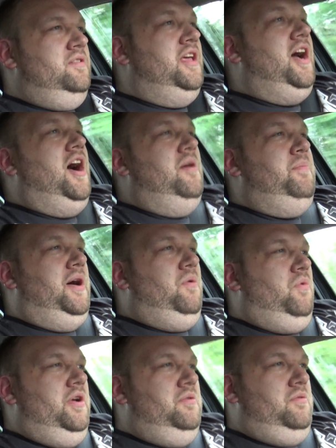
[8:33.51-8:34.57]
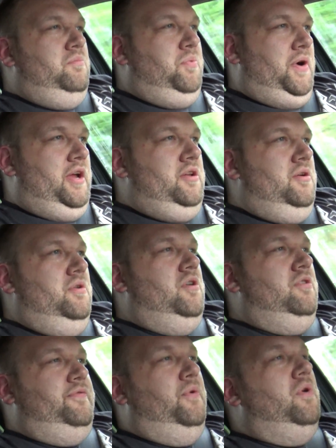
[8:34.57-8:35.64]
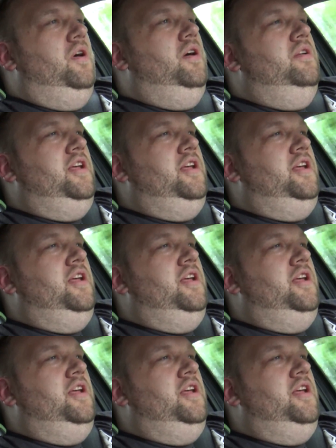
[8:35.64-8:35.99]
Yeah, I bought one brand new in 04.